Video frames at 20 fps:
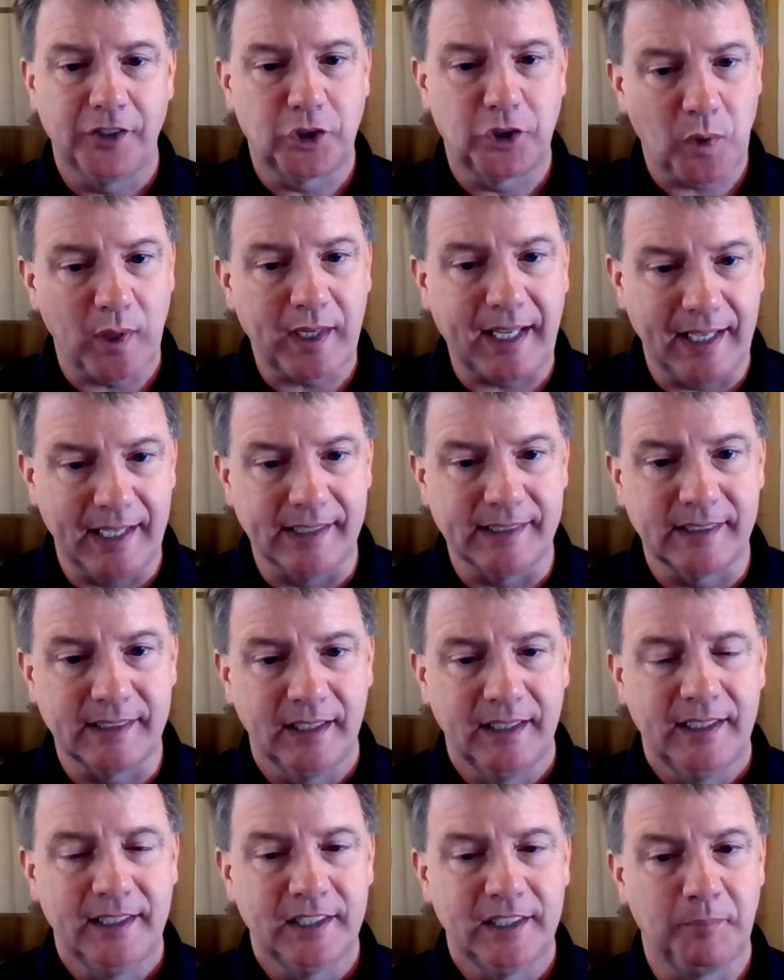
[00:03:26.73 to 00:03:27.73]
The trick is
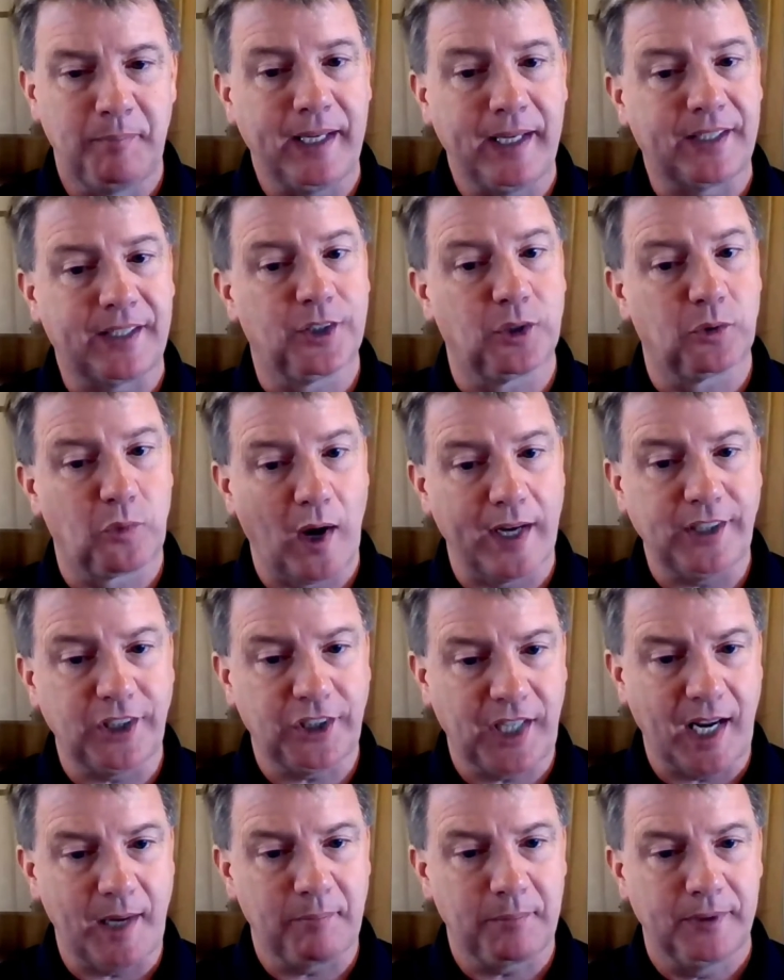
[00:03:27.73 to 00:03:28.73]
to pick the right
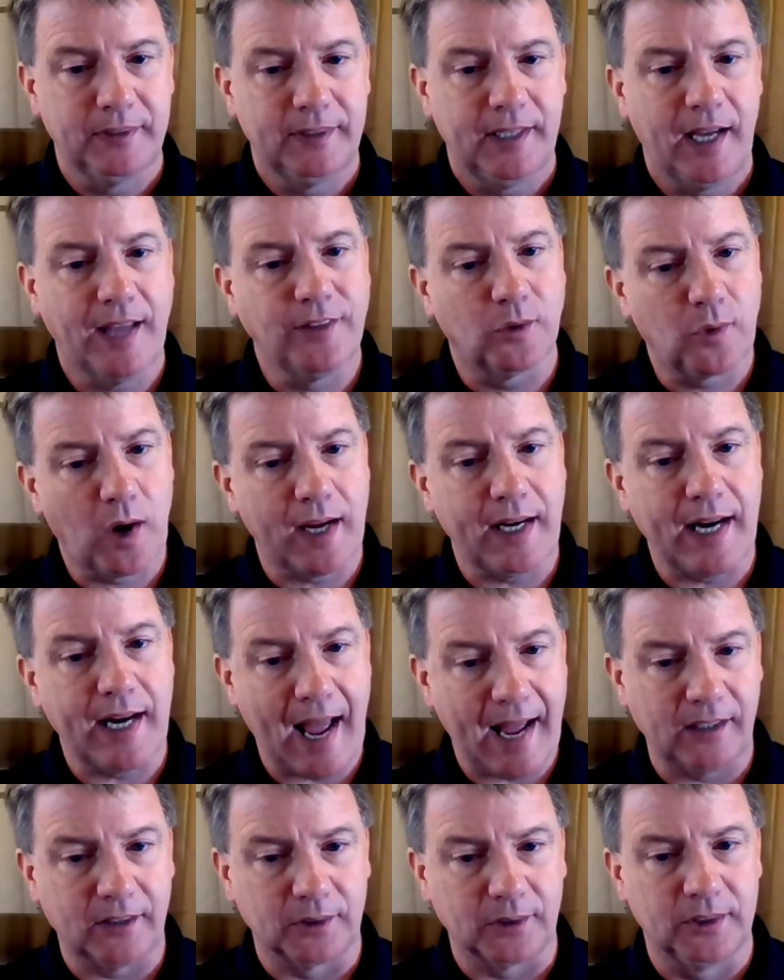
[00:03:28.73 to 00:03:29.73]
shape and the right
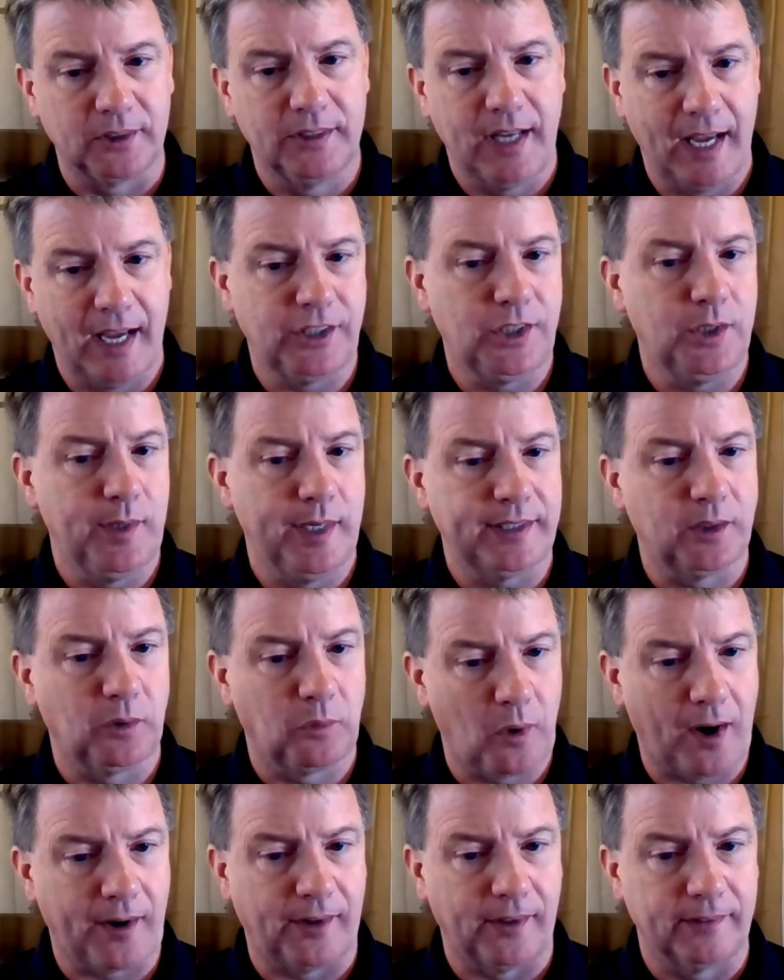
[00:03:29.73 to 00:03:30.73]
angle as you hit
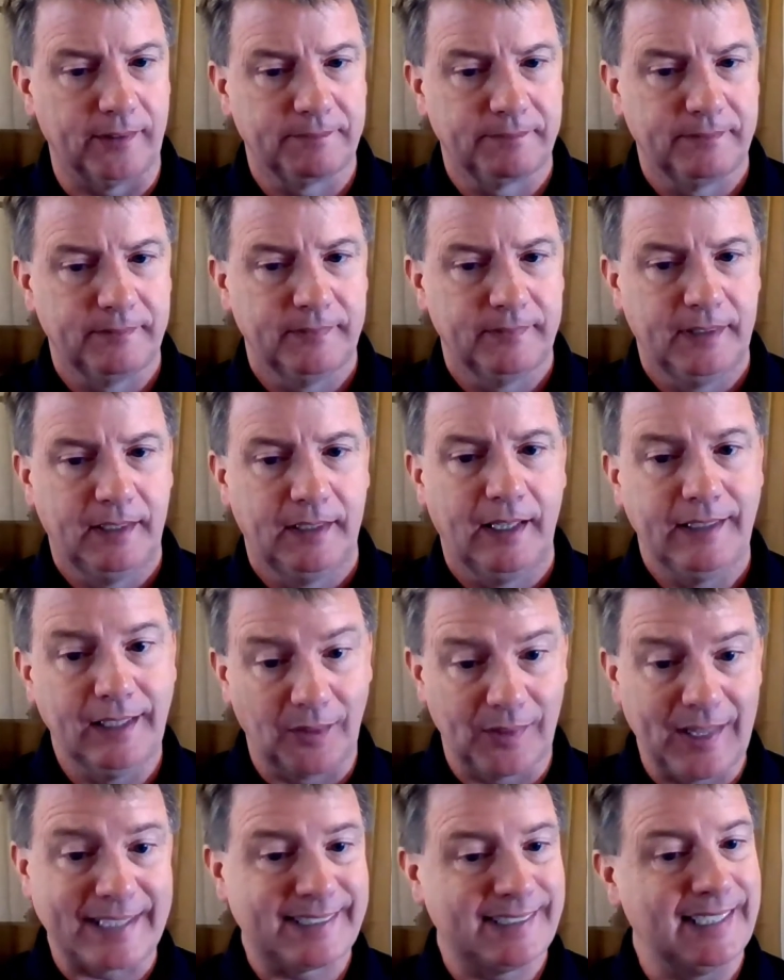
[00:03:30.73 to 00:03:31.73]
the water.
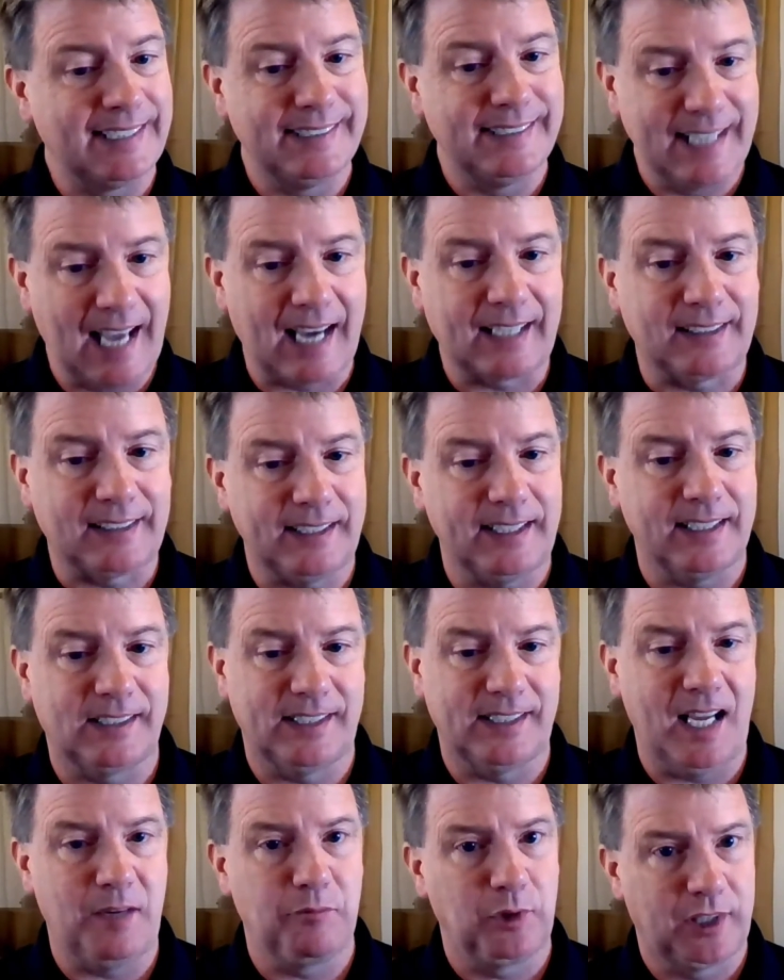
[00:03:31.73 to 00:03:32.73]
Now that's exactly the
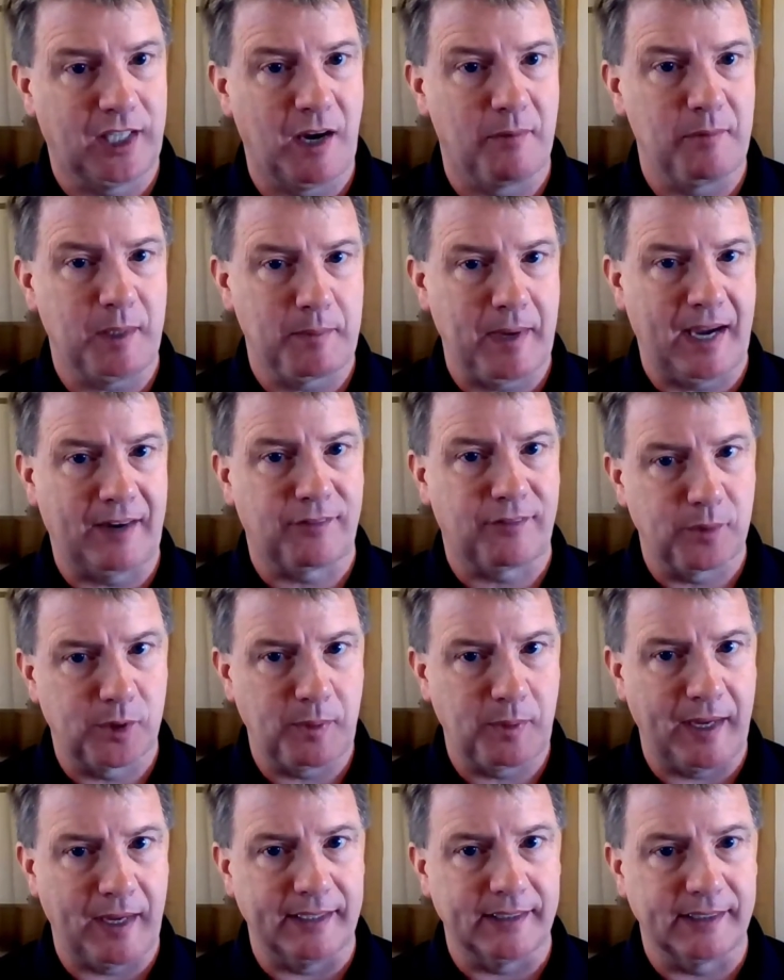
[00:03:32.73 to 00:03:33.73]
same with coming back
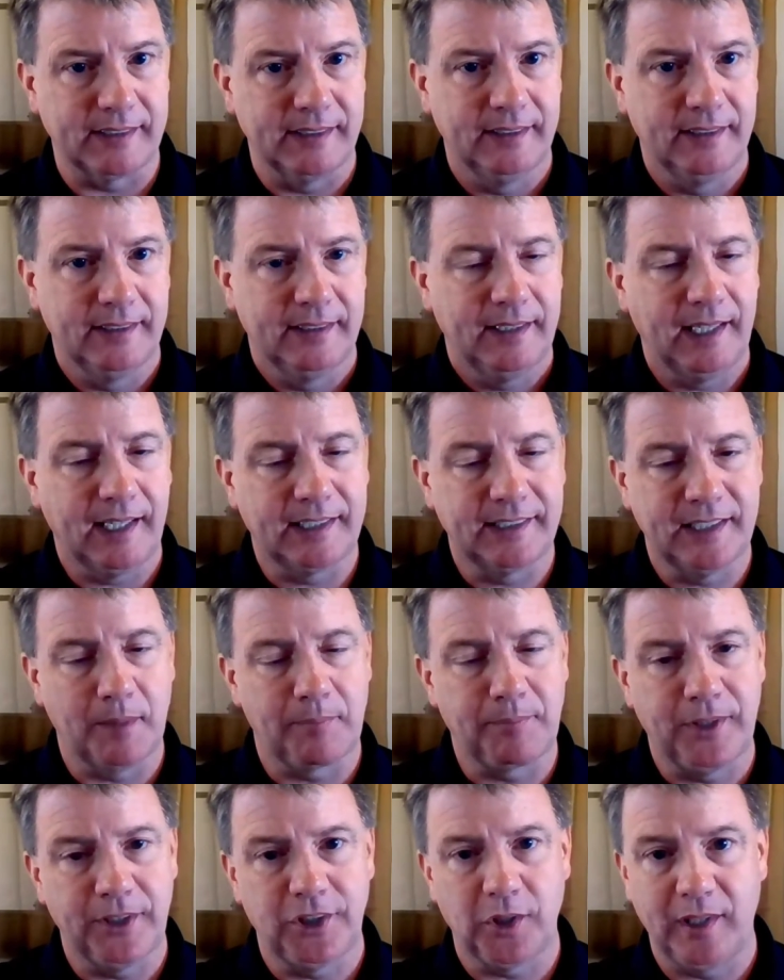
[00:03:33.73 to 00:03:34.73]
from space,
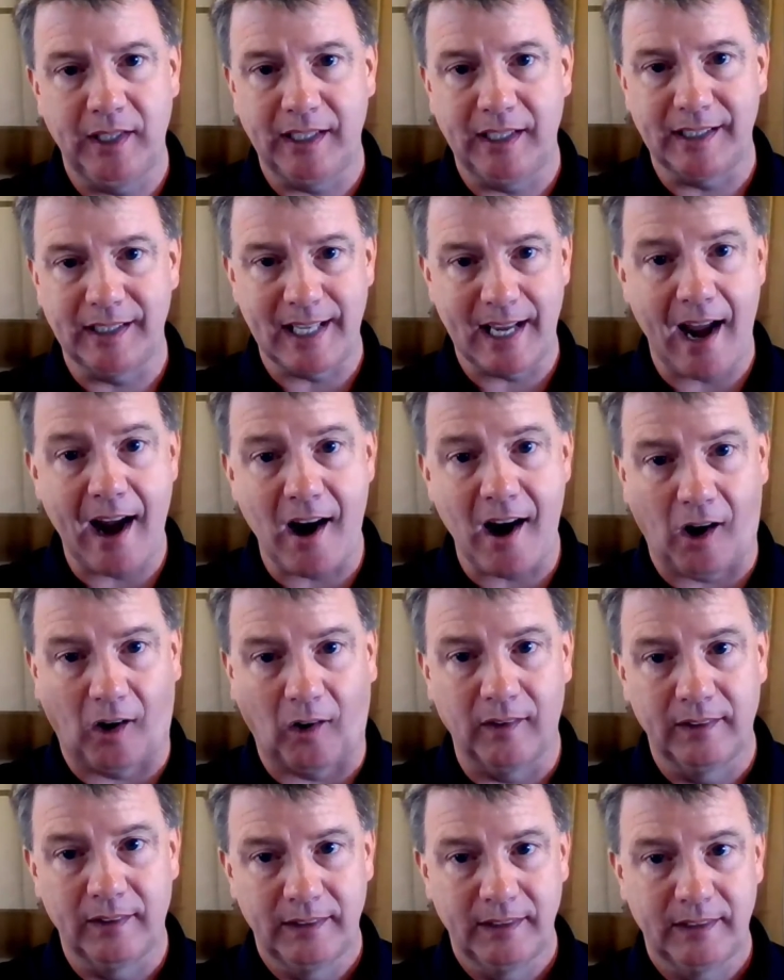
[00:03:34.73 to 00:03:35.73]
except in the
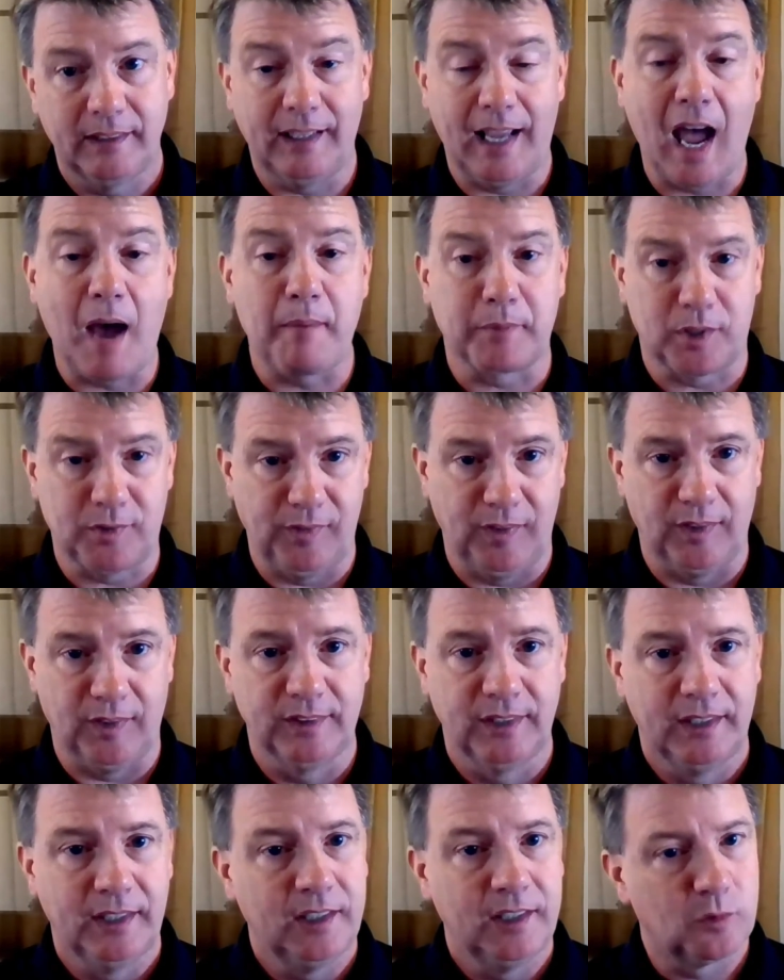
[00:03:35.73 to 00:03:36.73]
air, the atmosphere,
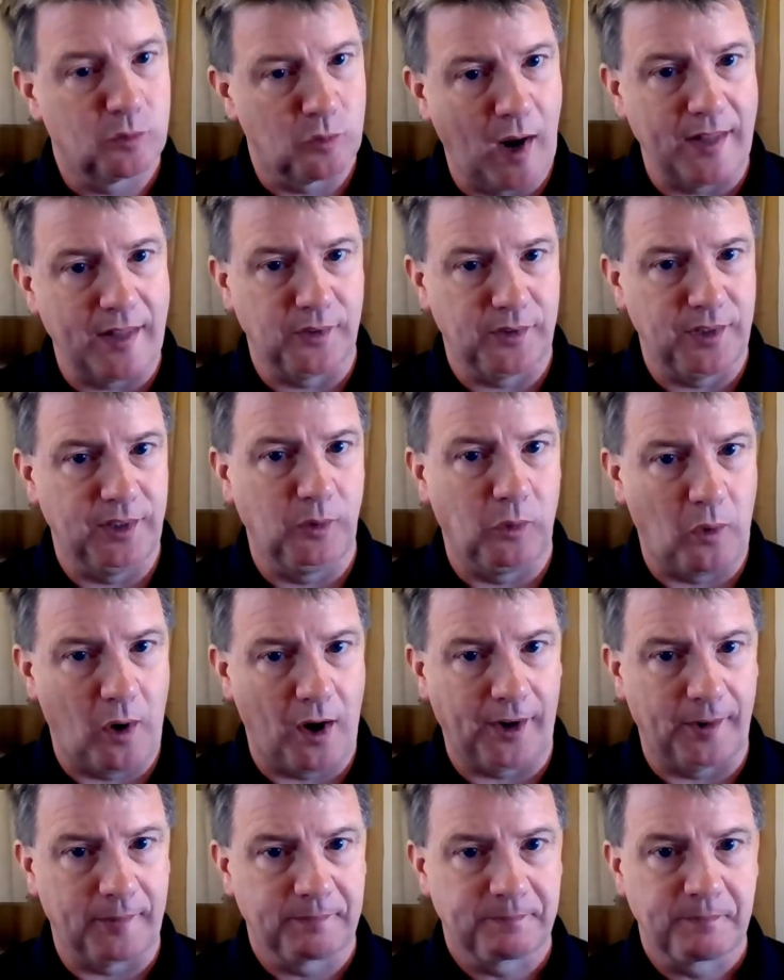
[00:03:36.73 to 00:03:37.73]
rather than the
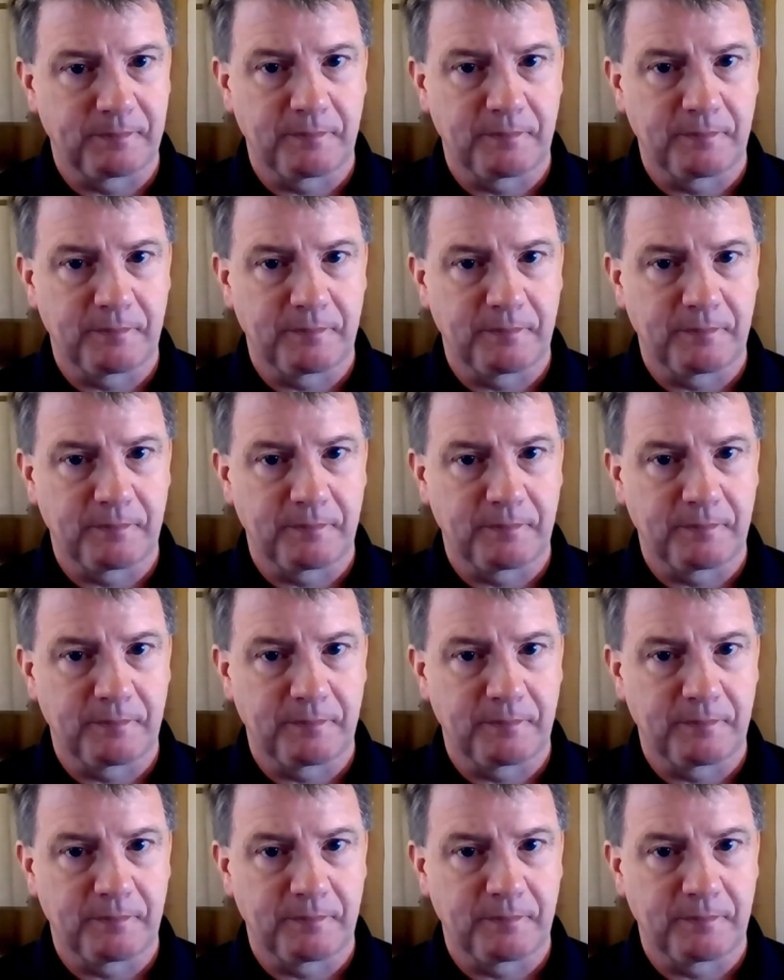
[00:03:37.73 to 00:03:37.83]
water.